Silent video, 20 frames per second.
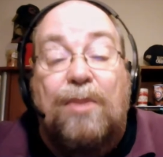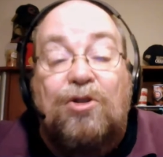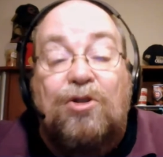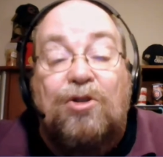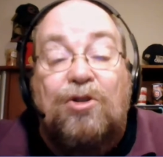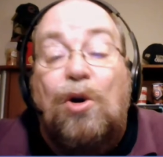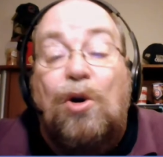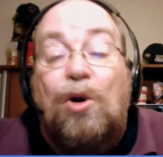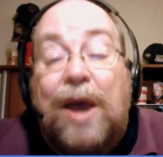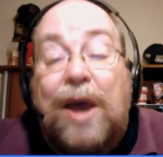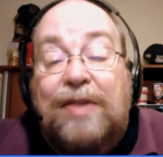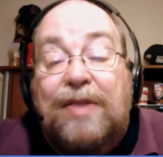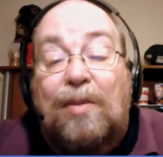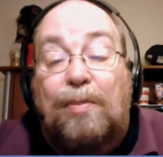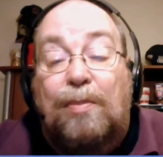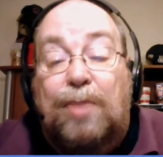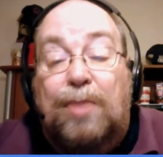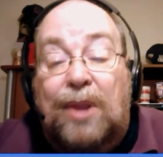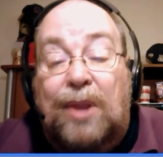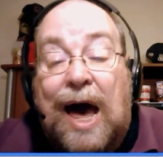But you're quite
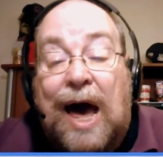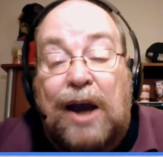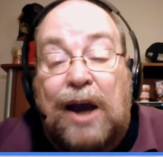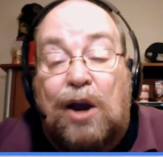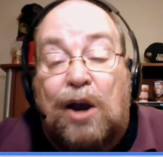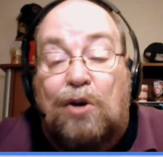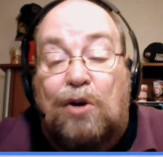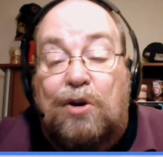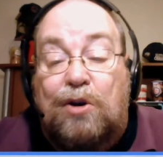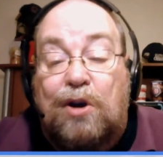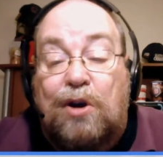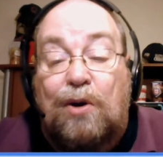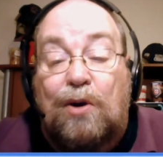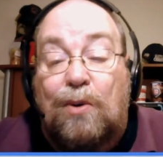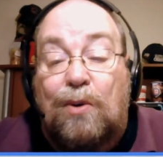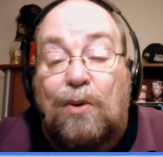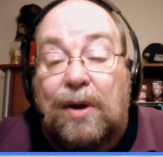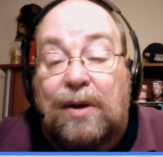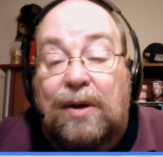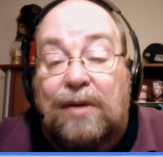the blogger
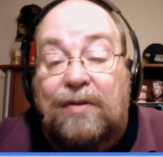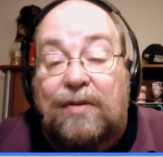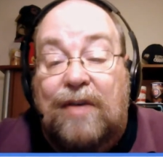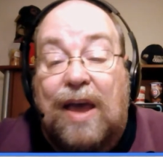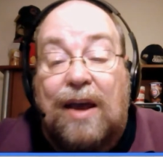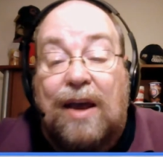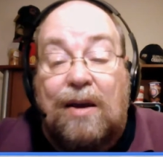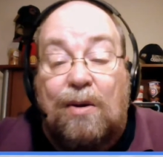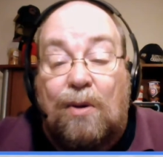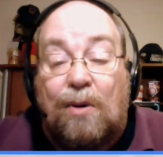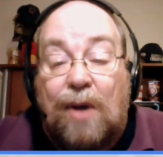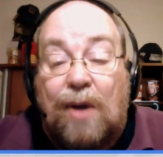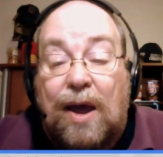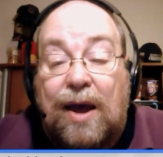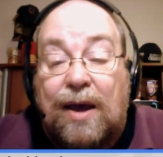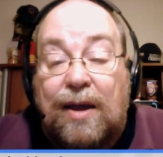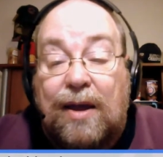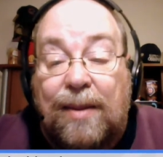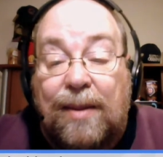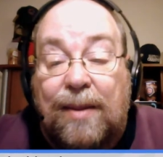too. Is that
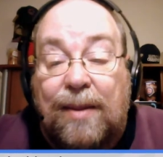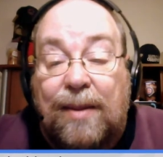correct?